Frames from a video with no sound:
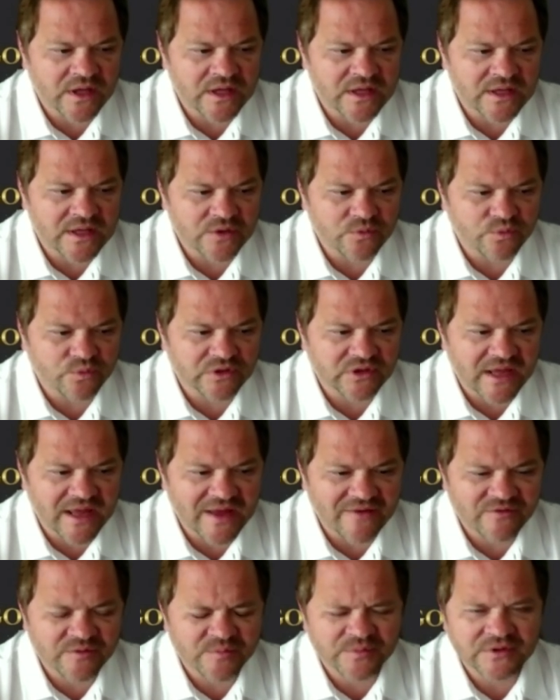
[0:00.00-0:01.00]
We really
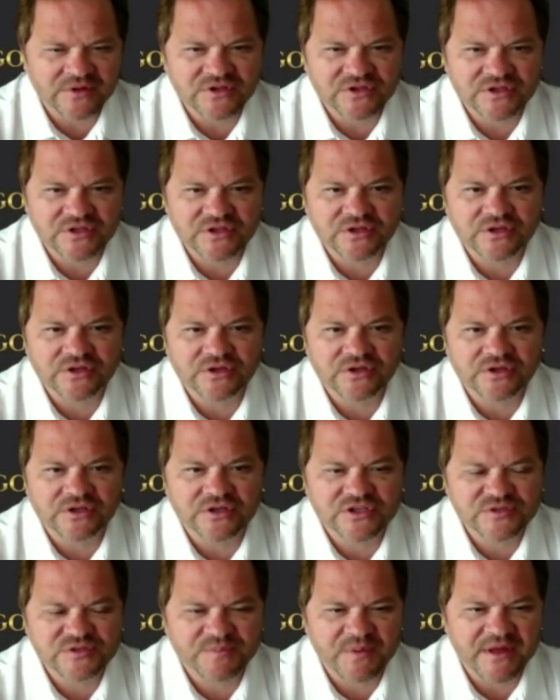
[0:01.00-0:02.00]
haven't been
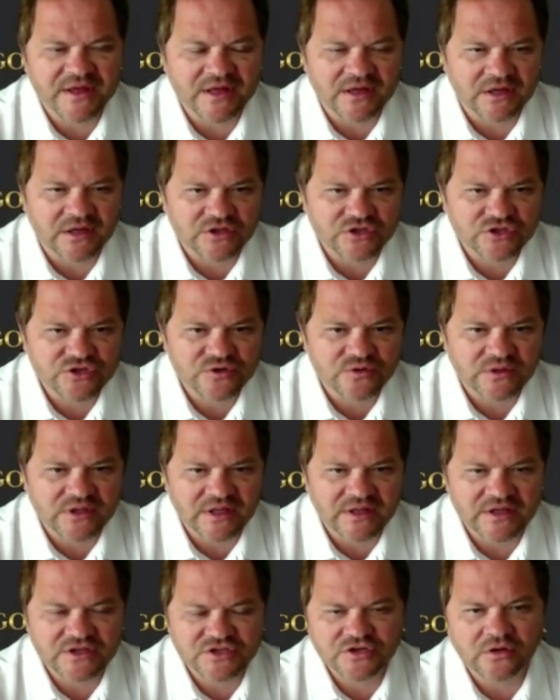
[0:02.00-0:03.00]
speaking to
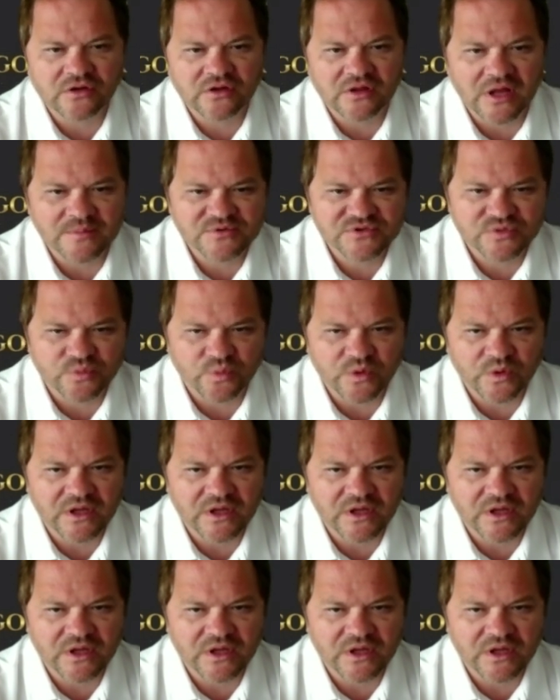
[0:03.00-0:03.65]
the NHL clubs.